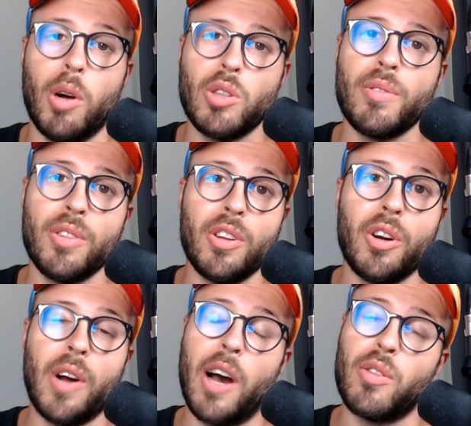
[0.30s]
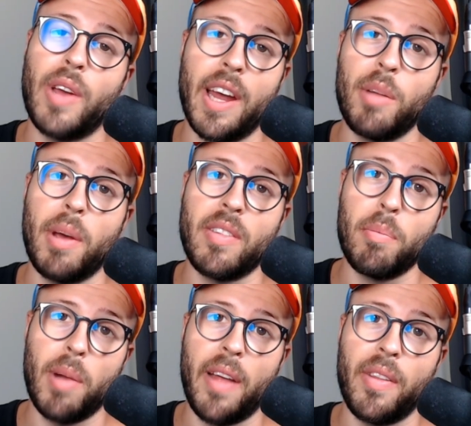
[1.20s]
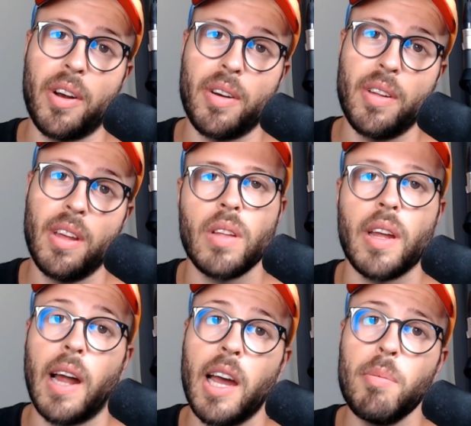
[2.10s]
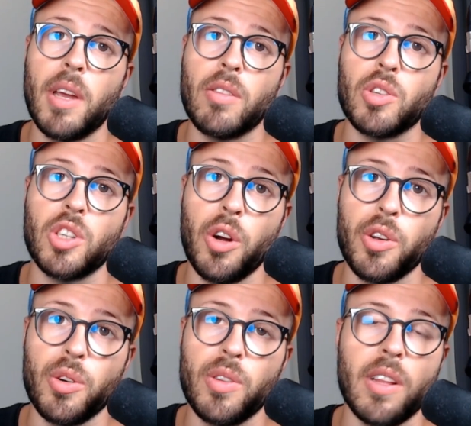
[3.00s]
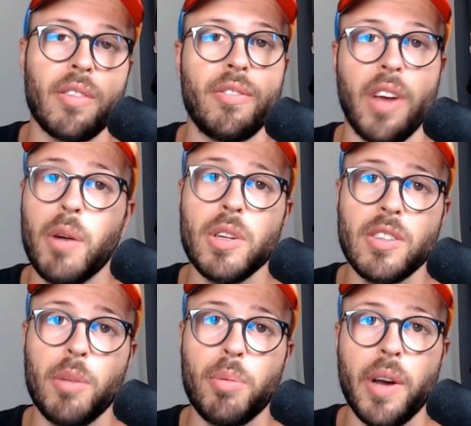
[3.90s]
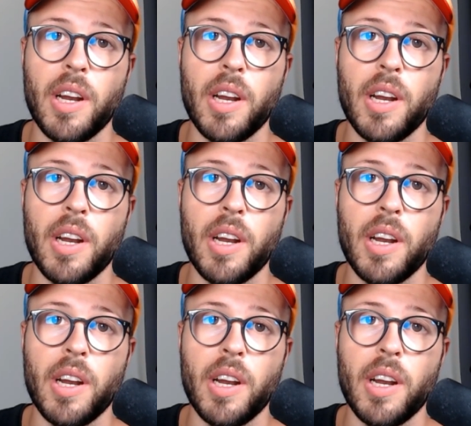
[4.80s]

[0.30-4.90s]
Most of you know how to animate in Blender, and I'm here to show you that a very simple